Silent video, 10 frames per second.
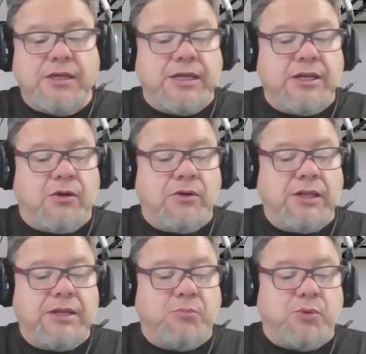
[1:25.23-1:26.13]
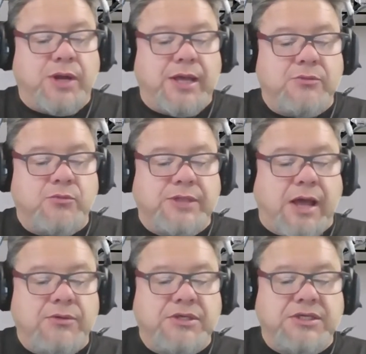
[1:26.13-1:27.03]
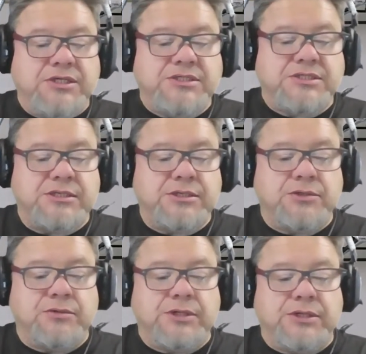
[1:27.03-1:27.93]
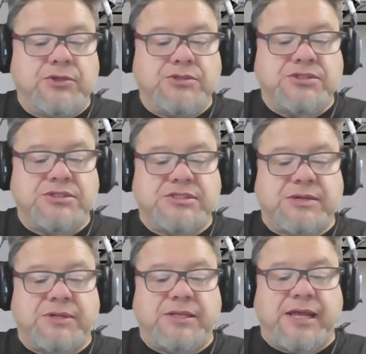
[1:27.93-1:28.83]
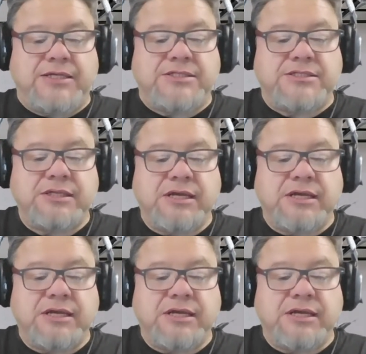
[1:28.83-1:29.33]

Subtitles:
Eat only bread without yeast during those 7 days.